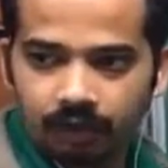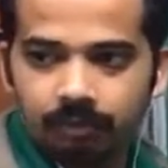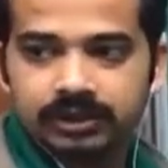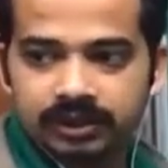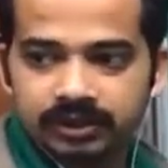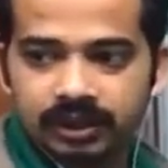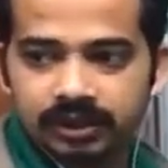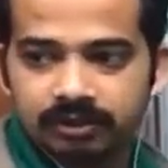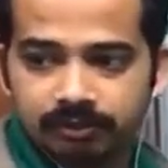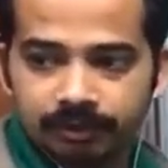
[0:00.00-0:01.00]
How much
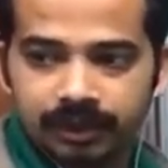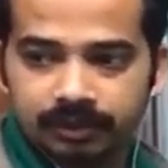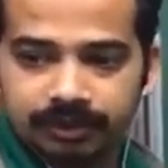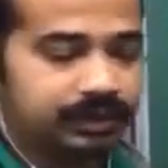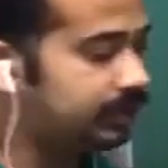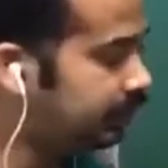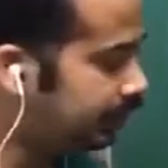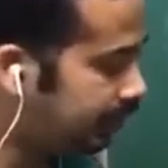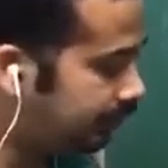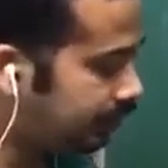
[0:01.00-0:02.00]
uncertain momentum is
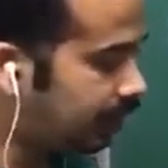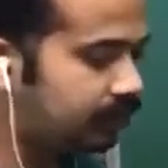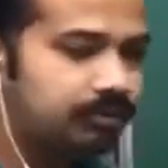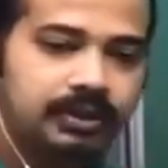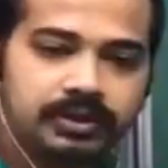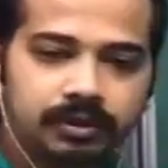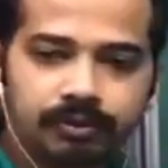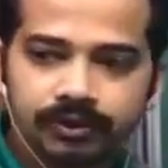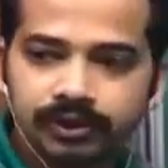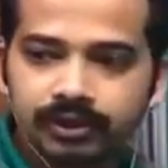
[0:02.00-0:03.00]
if you try to measure
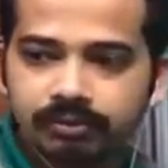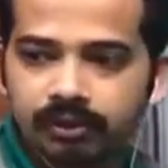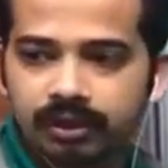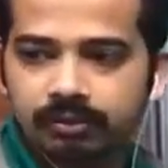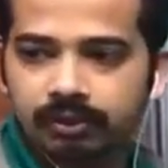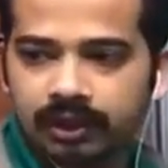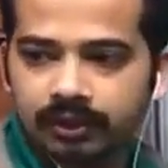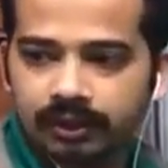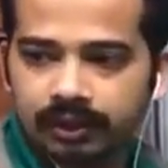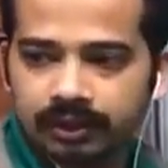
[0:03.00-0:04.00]
position more and more
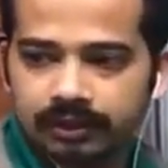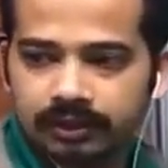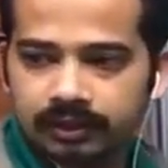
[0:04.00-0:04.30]
accurately.